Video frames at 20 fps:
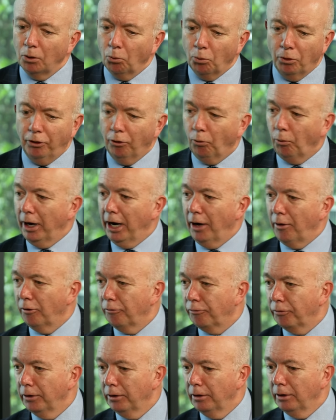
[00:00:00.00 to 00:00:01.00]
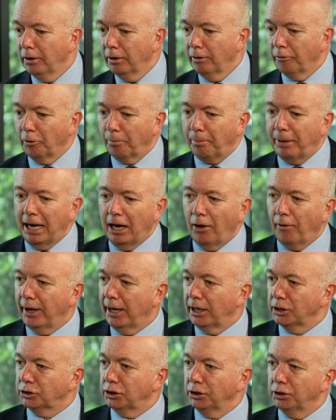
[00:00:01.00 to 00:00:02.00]
We're aware of the
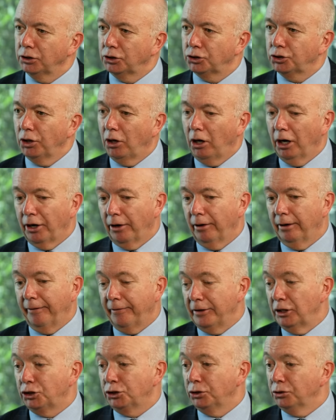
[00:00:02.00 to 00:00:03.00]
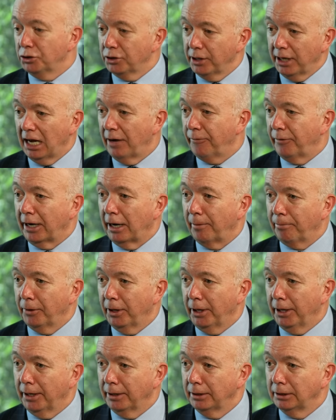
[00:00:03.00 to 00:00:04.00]
powerhouse that is China and the issues they're having up
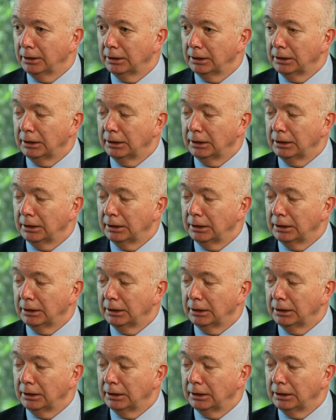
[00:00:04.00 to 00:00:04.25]
there.